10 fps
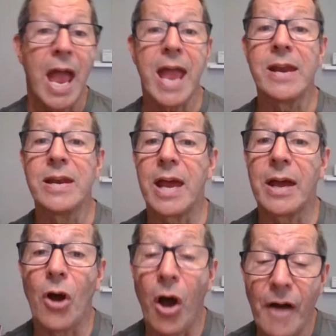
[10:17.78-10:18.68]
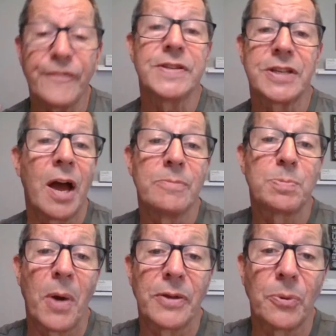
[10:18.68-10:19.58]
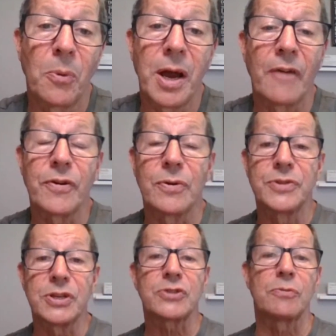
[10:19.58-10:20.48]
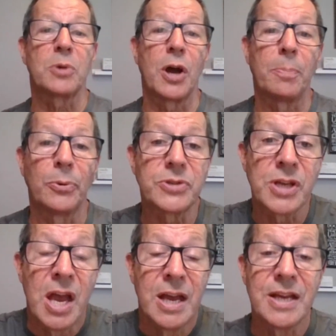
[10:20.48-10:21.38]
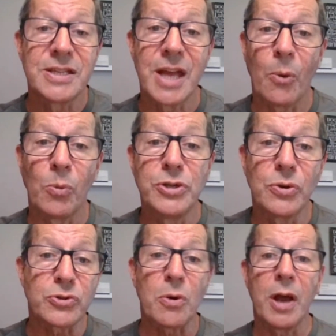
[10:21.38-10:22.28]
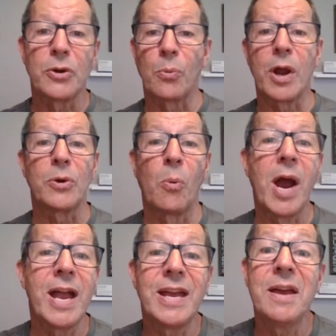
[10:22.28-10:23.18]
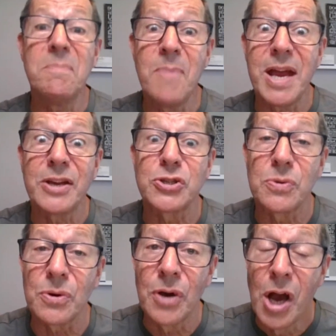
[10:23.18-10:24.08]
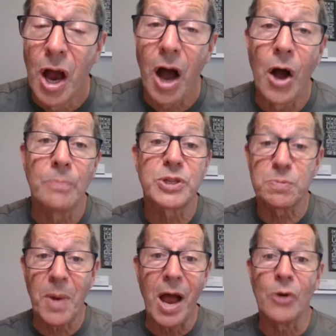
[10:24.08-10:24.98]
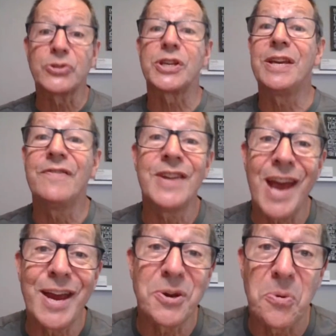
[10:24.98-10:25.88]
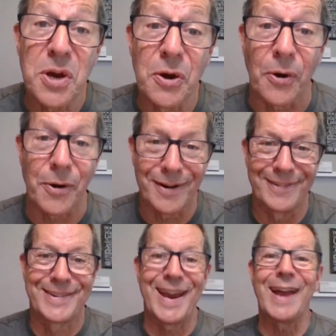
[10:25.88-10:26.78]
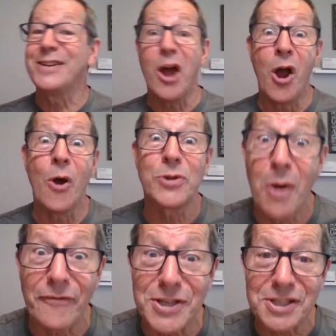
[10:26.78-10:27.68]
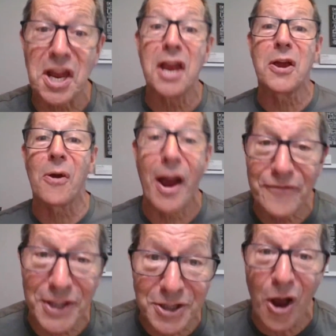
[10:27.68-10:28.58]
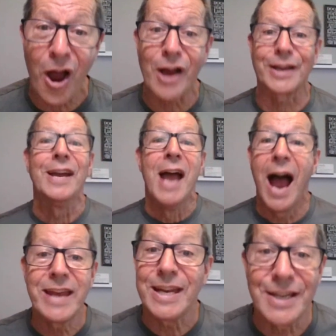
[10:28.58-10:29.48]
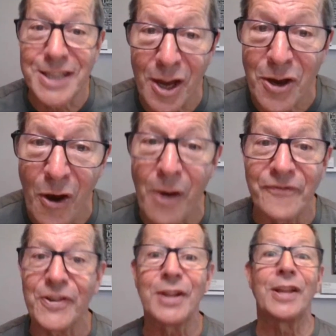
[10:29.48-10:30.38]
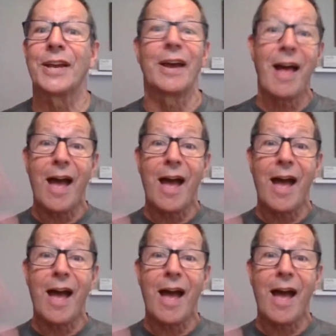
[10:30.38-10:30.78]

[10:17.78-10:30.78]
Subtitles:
And oftentimes, by the way, I've heard this from couples, is that when you're trying to run away, it makes your spouse even angrier, okay? No, you have to stay here. I have to talk. I need to tell you how I'm feeling.